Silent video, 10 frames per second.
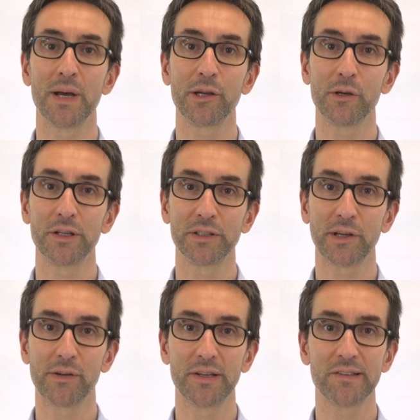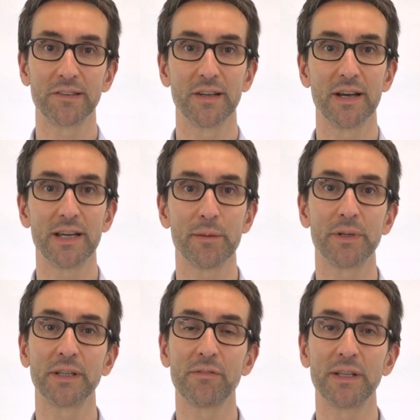Microelectronics. I
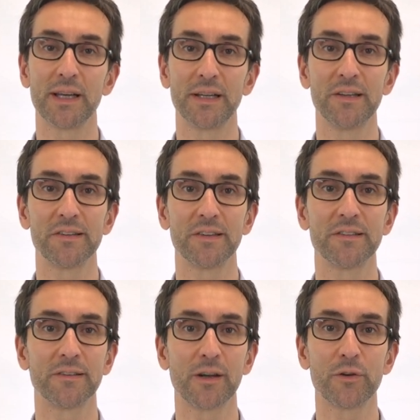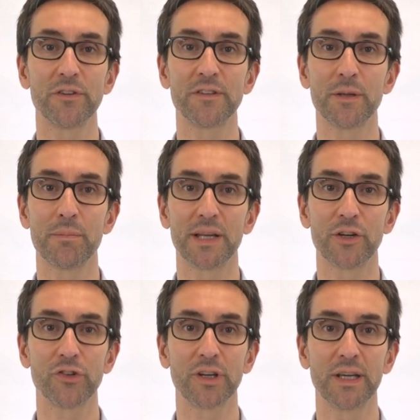am Andre Vitali, Sensor Ecosystem
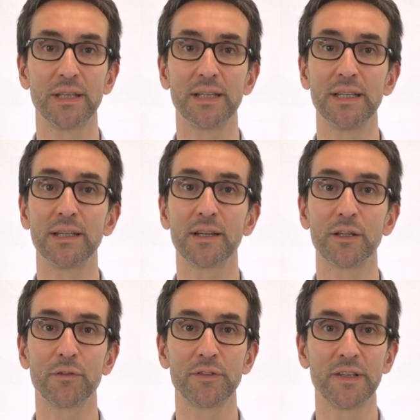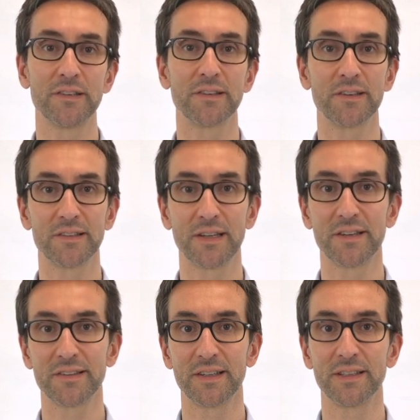Manager in the Internet of Things
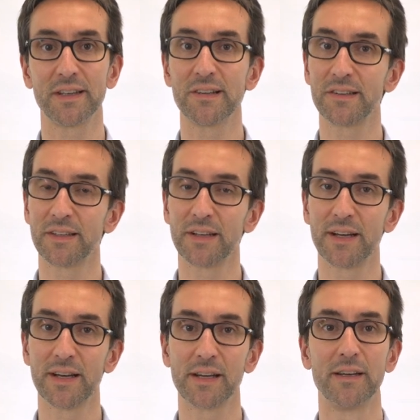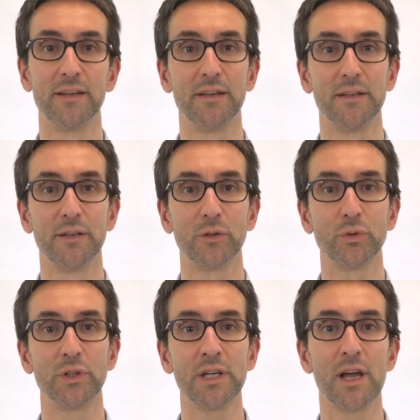Excellence Center in Santa Clara.
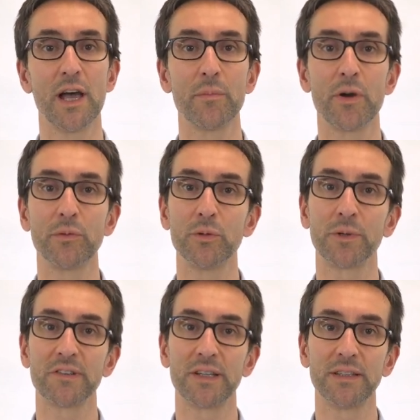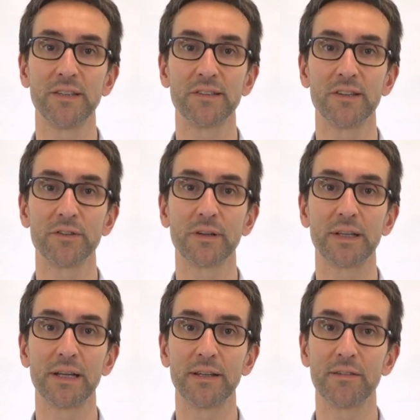Today I'm going to present the Sensor
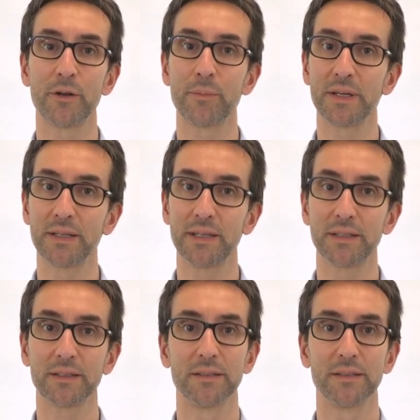Tile Development Kit.